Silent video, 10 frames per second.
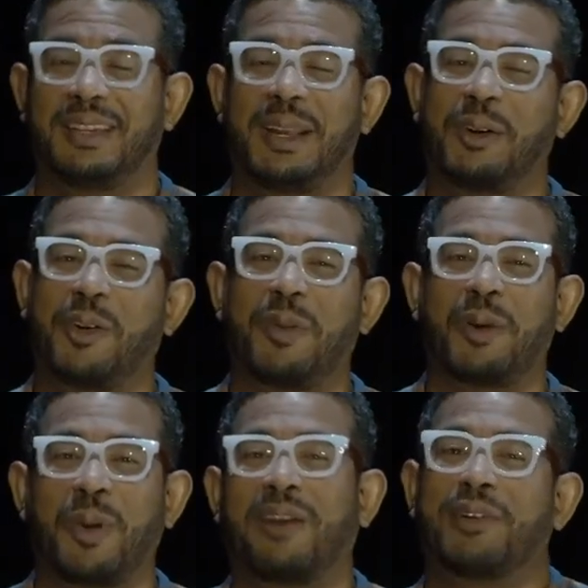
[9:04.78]
in the
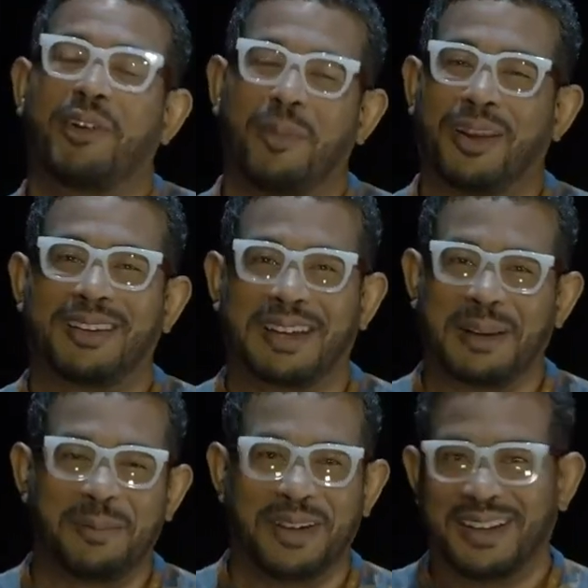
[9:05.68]
Caribbean, we have Caribbean
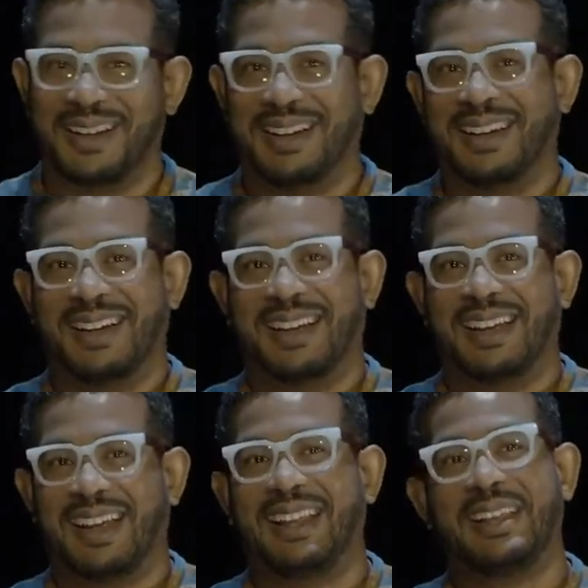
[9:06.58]
time.
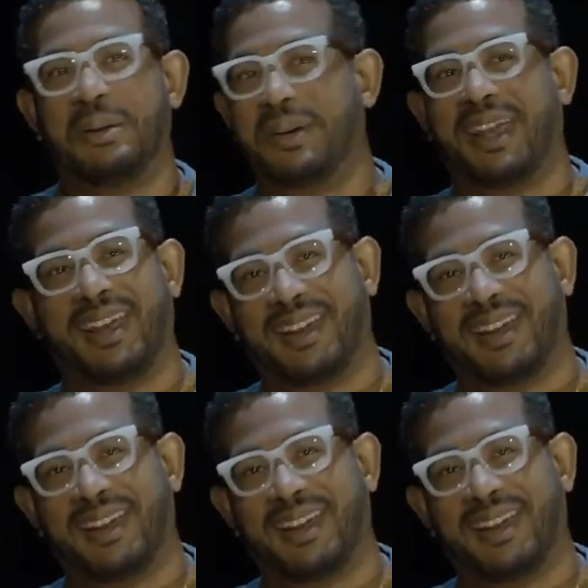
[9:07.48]
In the UK,